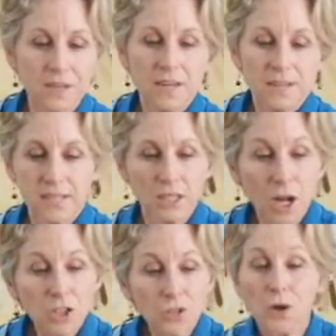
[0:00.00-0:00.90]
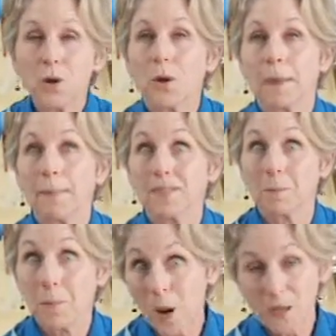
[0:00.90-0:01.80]
cilantro and maybe some
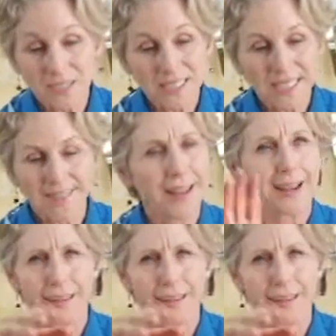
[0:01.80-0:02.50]
parsley and heck,